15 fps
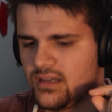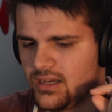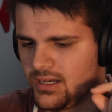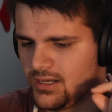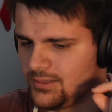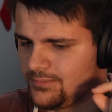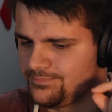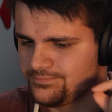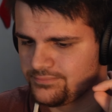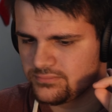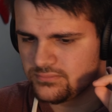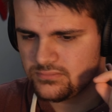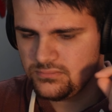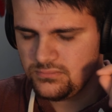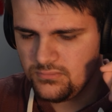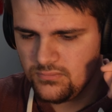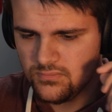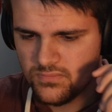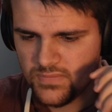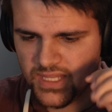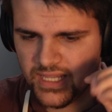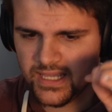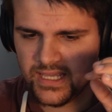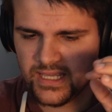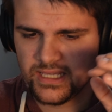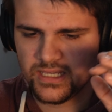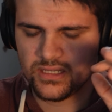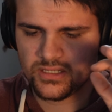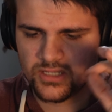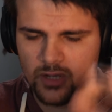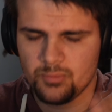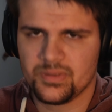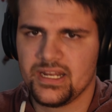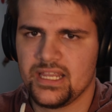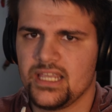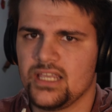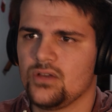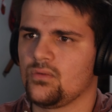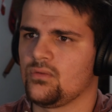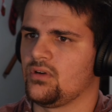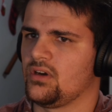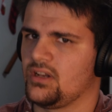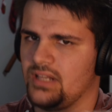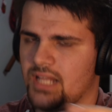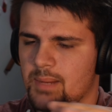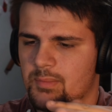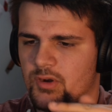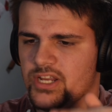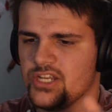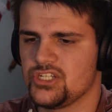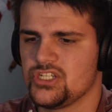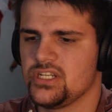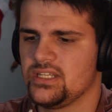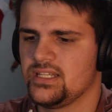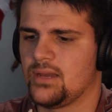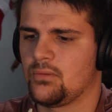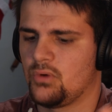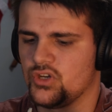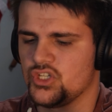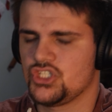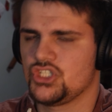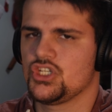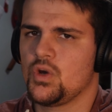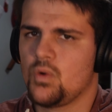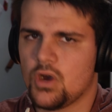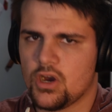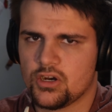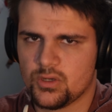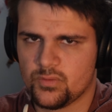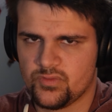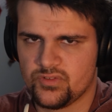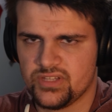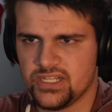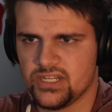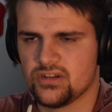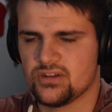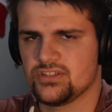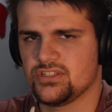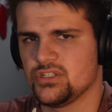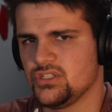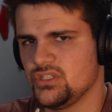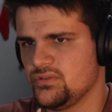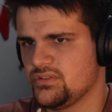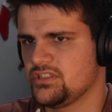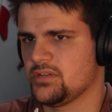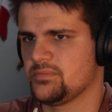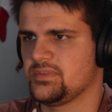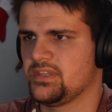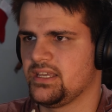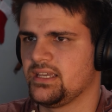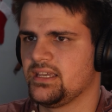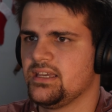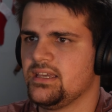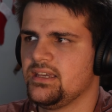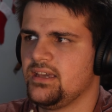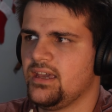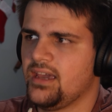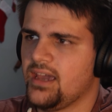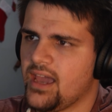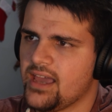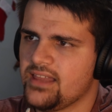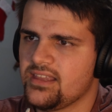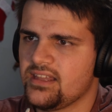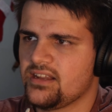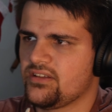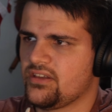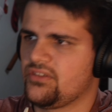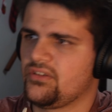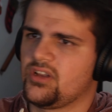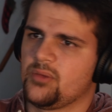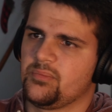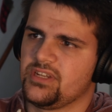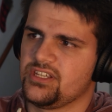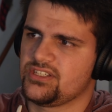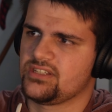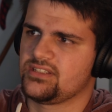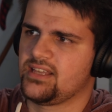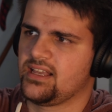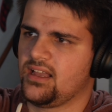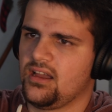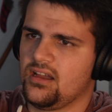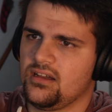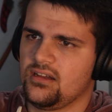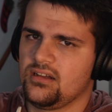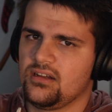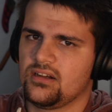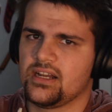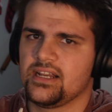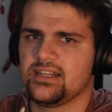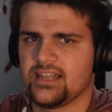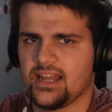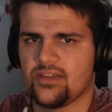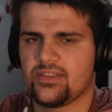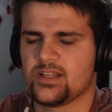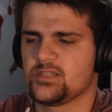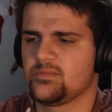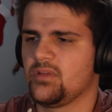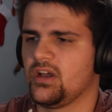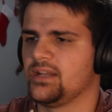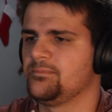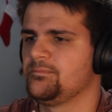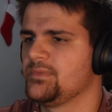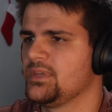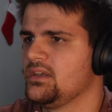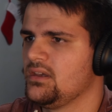a company or a collaboration that worked so hard over the years to do something, and then another company's just like, all right, now that's mine.